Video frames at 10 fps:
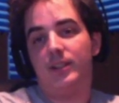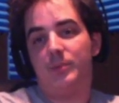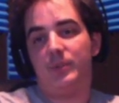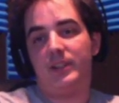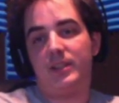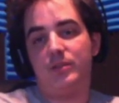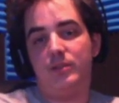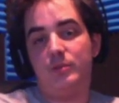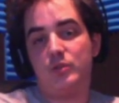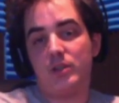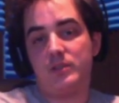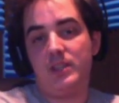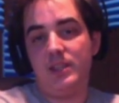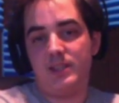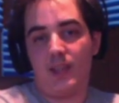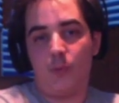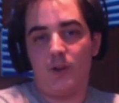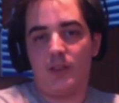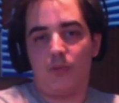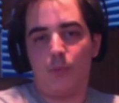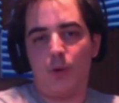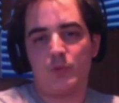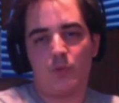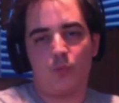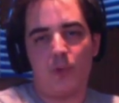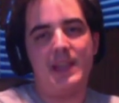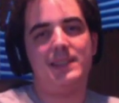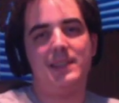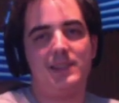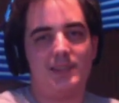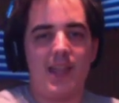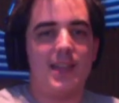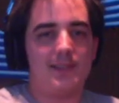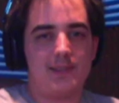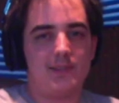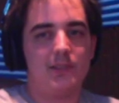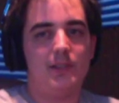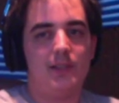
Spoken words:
But, like, New Jersey is, like, one of the most racist states